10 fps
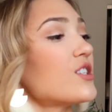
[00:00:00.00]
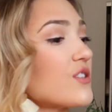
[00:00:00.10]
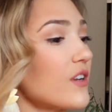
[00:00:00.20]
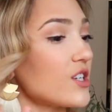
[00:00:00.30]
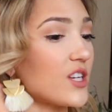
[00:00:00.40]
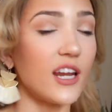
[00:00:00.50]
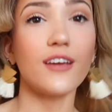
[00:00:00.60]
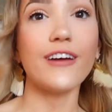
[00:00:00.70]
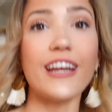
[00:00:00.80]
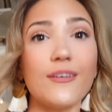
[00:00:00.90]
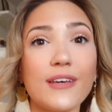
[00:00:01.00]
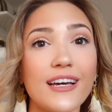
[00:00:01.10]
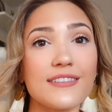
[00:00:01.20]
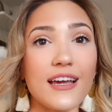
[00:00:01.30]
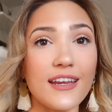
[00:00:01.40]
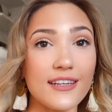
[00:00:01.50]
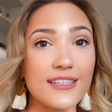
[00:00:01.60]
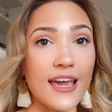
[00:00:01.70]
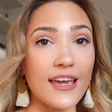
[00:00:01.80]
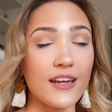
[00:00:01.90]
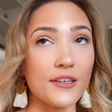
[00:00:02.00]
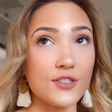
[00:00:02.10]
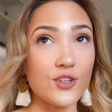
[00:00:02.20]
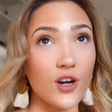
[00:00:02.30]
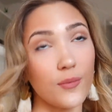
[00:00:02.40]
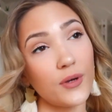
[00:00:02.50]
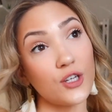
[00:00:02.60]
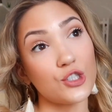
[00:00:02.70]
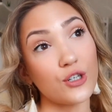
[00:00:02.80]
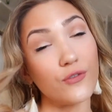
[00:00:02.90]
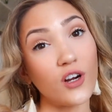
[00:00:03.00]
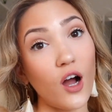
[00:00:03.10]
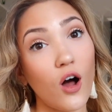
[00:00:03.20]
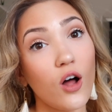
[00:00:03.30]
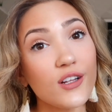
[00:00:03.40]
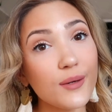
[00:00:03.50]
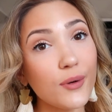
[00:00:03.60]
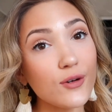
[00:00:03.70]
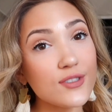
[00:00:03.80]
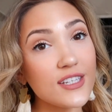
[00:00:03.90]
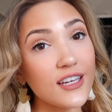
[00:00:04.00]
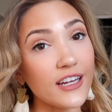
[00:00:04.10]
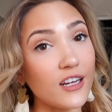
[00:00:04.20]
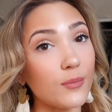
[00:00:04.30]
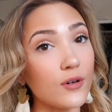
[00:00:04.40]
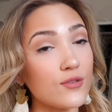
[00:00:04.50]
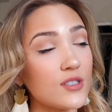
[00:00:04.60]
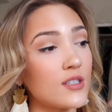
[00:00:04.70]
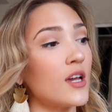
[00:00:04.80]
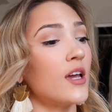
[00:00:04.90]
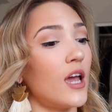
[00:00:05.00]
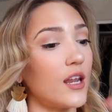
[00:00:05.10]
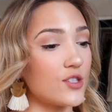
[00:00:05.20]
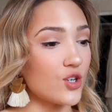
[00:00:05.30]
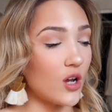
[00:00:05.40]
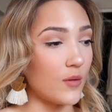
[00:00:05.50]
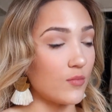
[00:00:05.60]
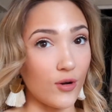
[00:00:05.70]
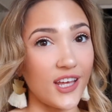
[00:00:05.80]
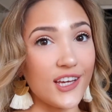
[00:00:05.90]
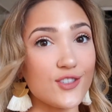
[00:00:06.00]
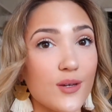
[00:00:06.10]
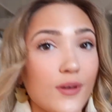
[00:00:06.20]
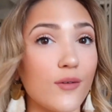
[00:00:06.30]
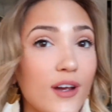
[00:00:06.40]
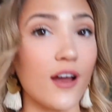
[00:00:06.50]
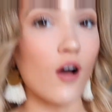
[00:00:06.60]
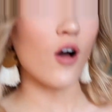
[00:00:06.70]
just finished getting ready because I need to take an Instagram picture for a haul I'm posting. I need to post an Instagram promoting it. So I'm like wearing